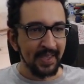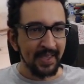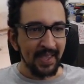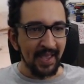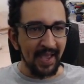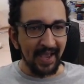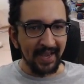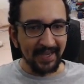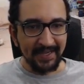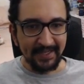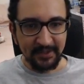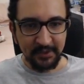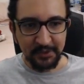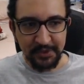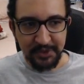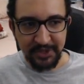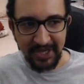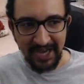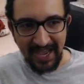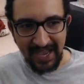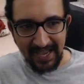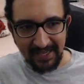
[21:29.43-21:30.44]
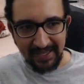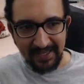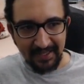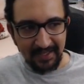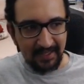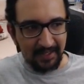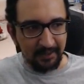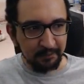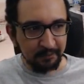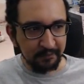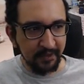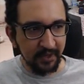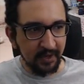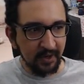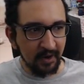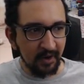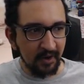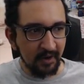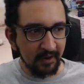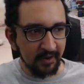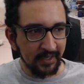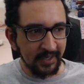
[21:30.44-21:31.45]
I need to check if the
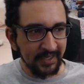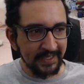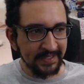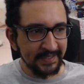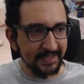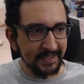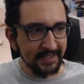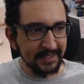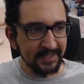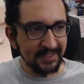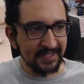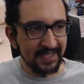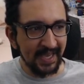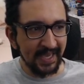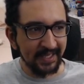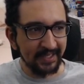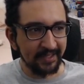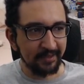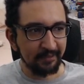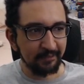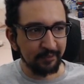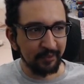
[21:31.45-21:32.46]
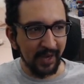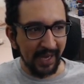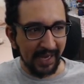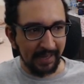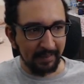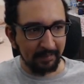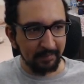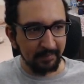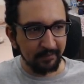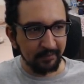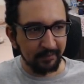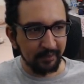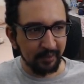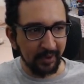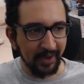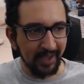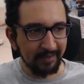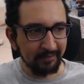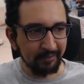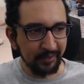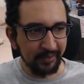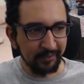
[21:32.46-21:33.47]
car is inside the frame for
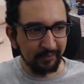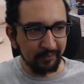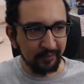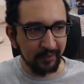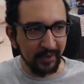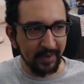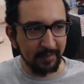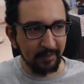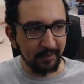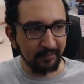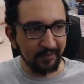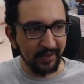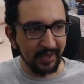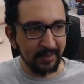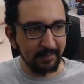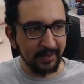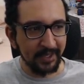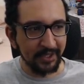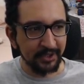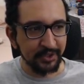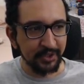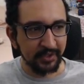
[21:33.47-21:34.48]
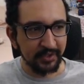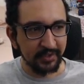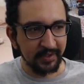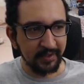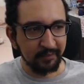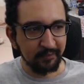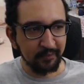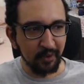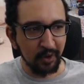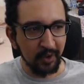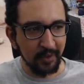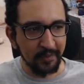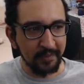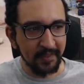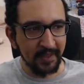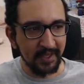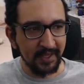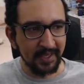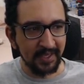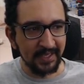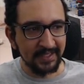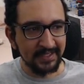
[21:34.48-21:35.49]
every frame of animation, if
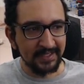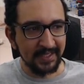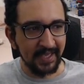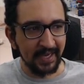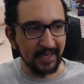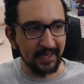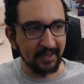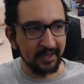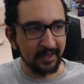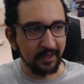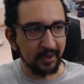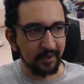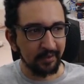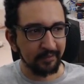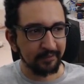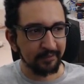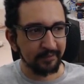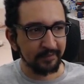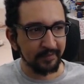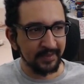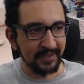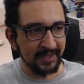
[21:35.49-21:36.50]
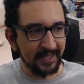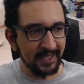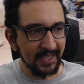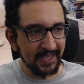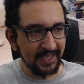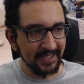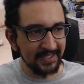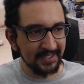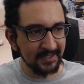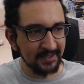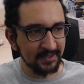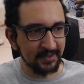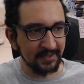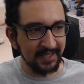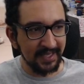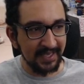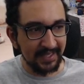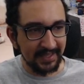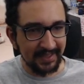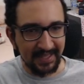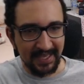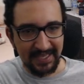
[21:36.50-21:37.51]
nothing is getting cut off. This
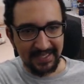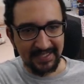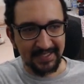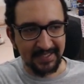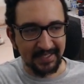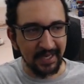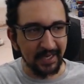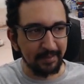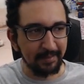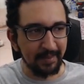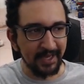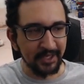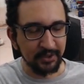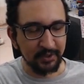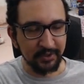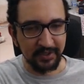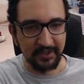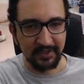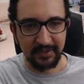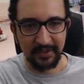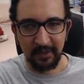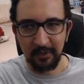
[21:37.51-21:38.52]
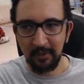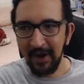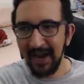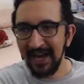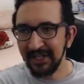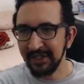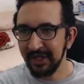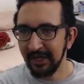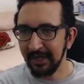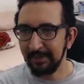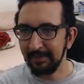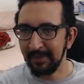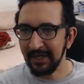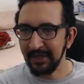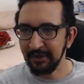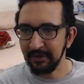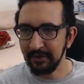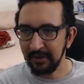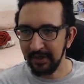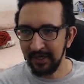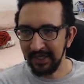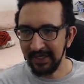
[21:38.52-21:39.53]
animation, the crash
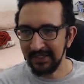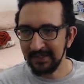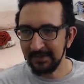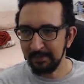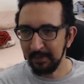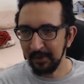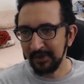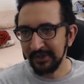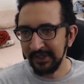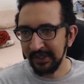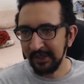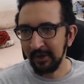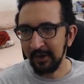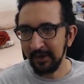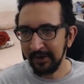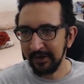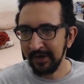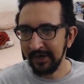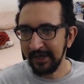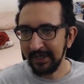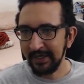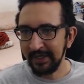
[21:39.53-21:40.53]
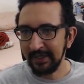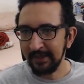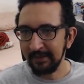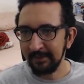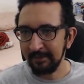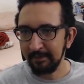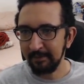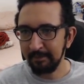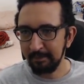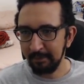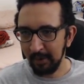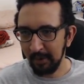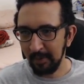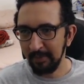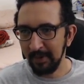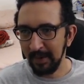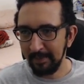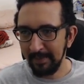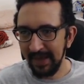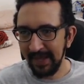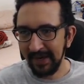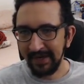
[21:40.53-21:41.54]
animation, is particularly
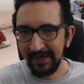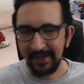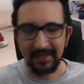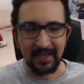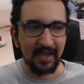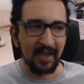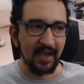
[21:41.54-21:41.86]
problematic.